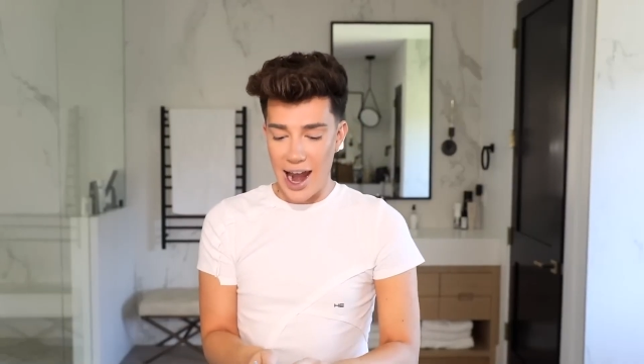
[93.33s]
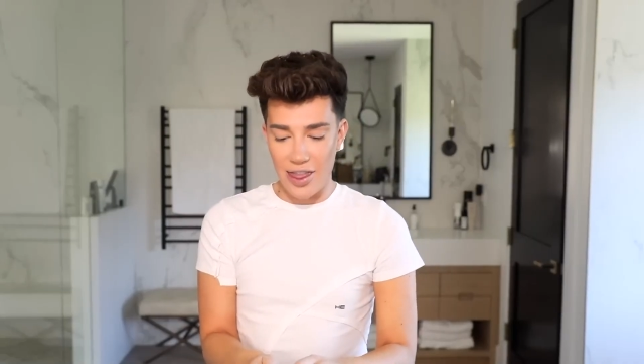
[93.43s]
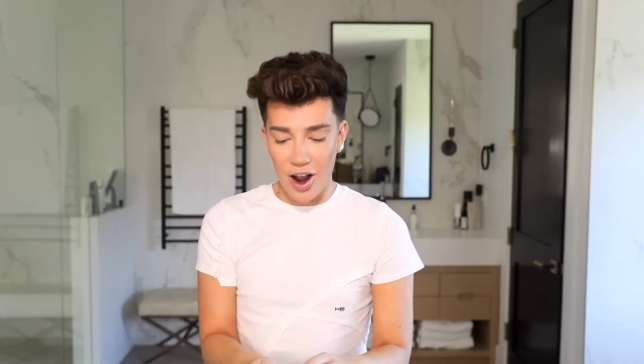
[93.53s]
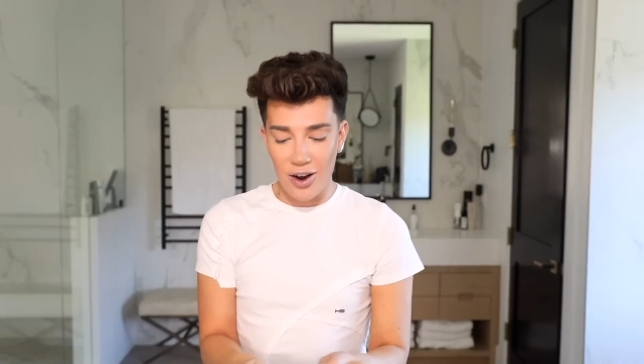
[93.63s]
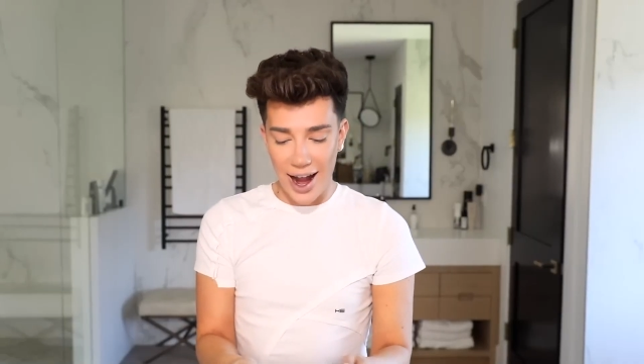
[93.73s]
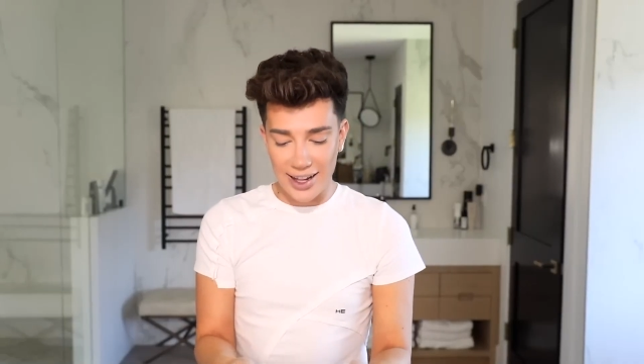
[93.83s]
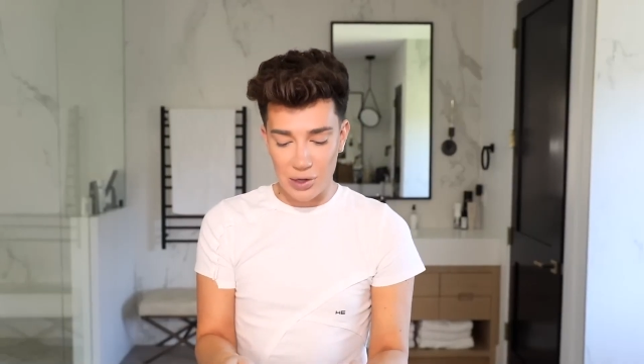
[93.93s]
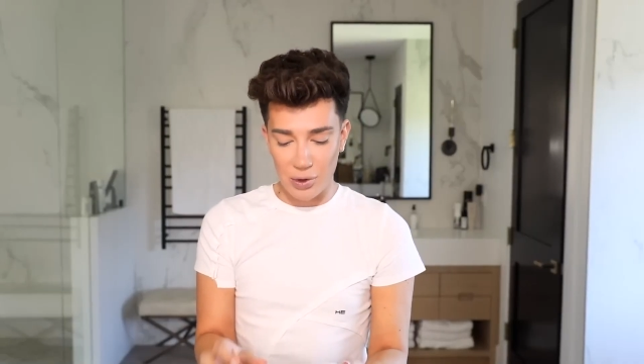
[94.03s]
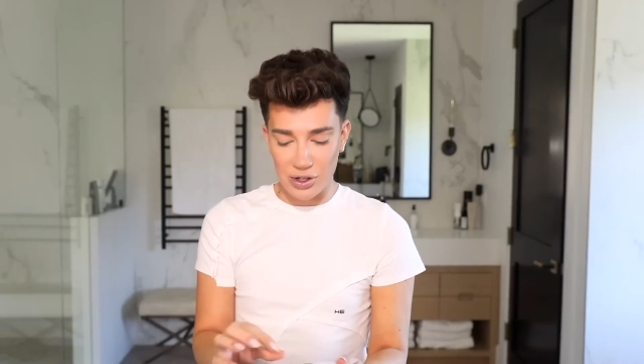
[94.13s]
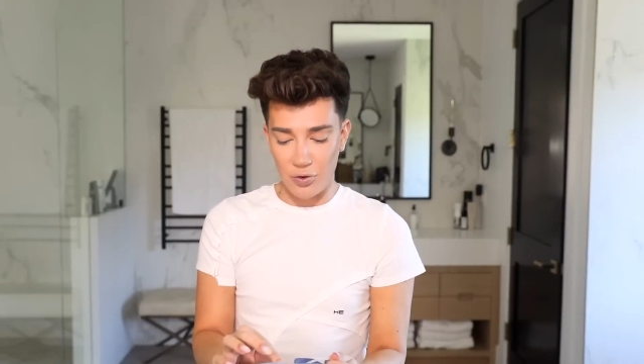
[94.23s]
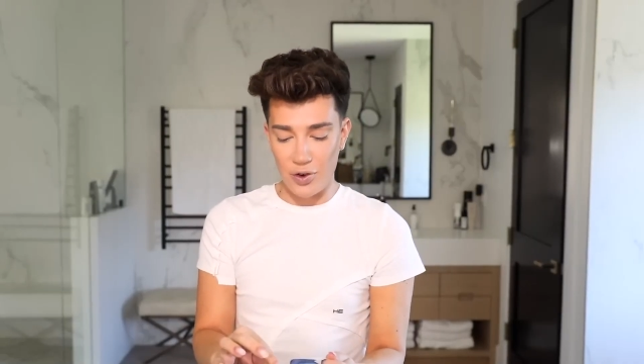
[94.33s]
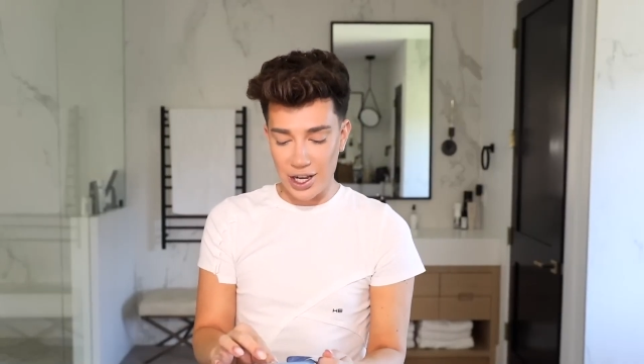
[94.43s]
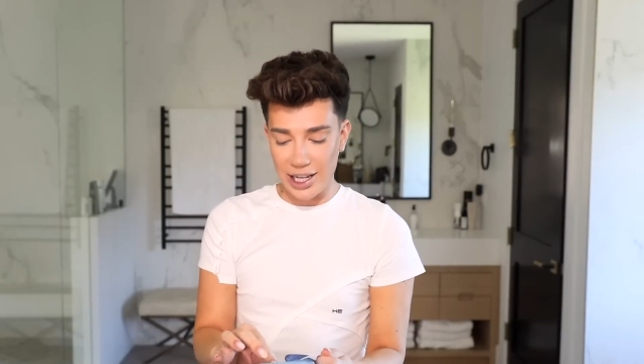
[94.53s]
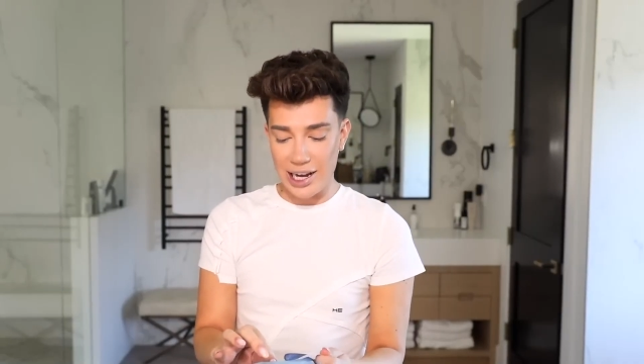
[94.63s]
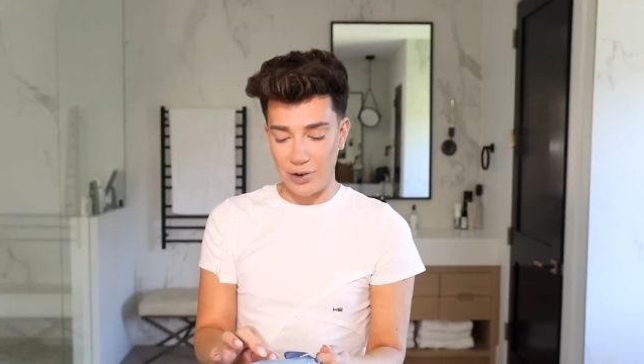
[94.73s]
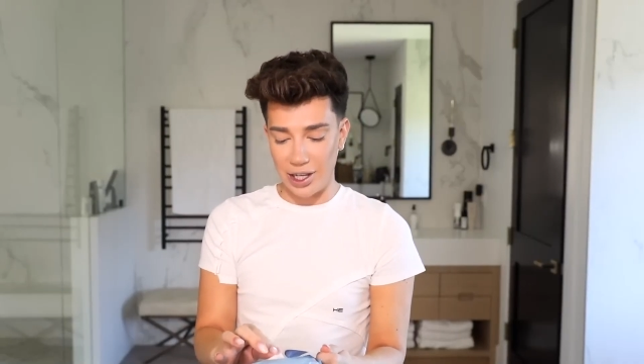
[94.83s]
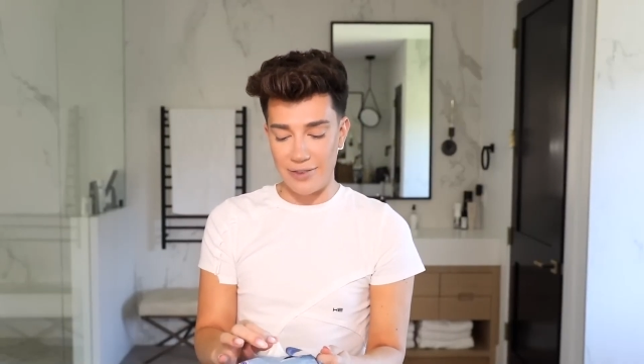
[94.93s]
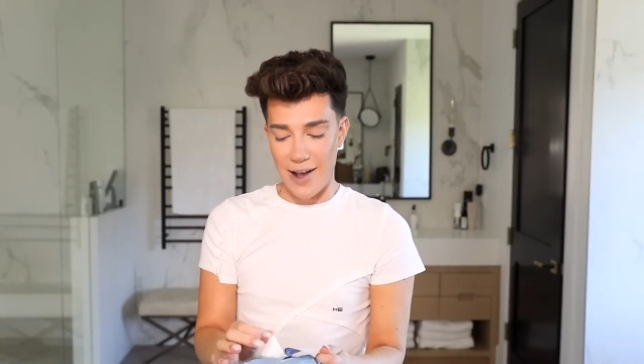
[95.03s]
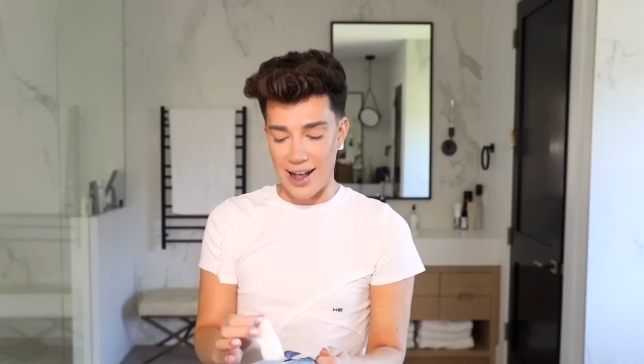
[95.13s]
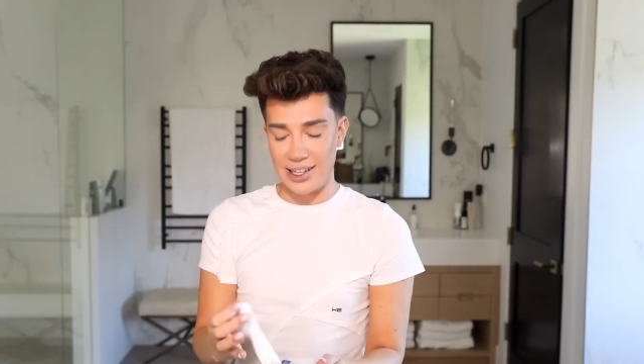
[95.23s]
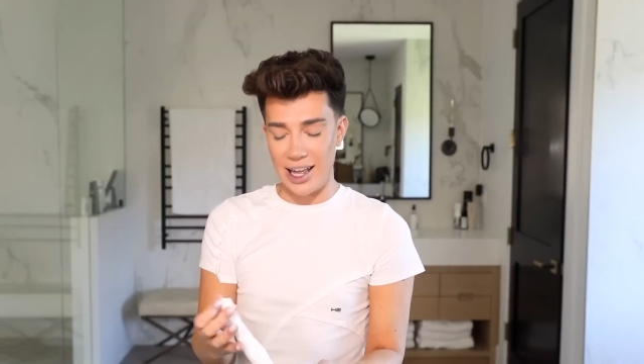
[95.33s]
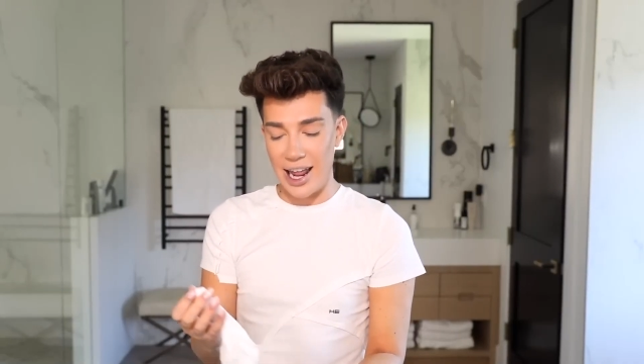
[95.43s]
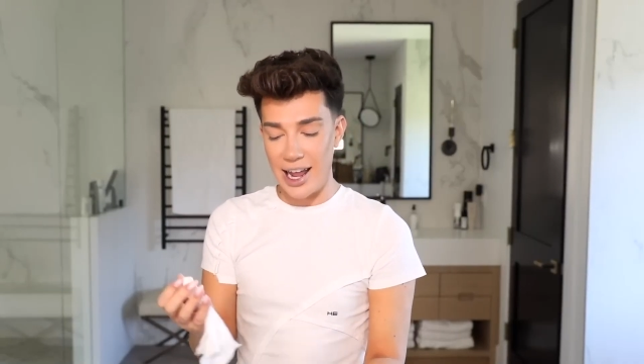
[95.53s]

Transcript: But before we get into more details about how